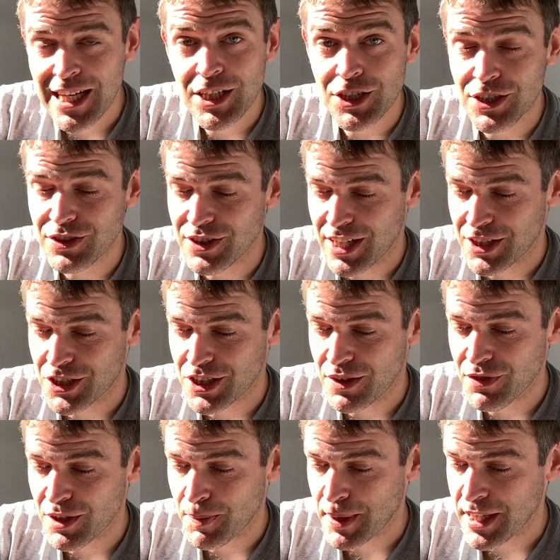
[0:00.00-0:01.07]
Just then
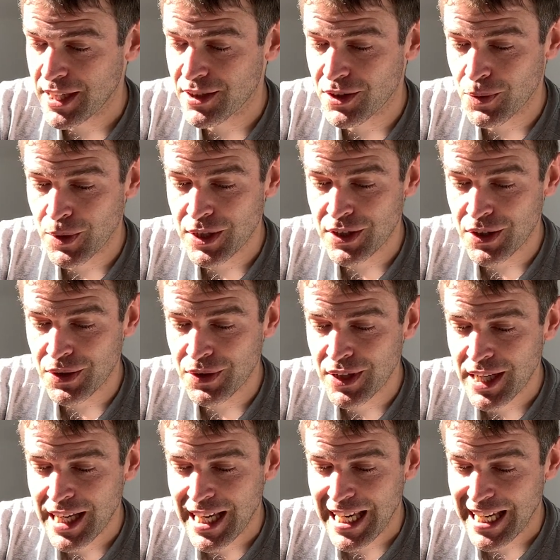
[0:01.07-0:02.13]
Shovel appeared at the window.
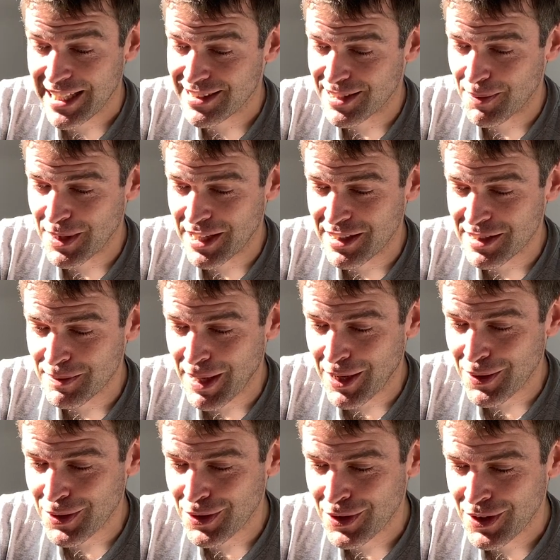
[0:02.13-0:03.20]
He had something in his
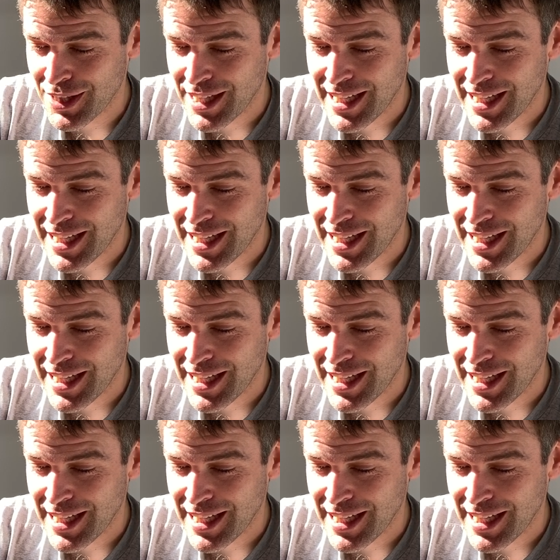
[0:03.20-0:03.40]
mouth.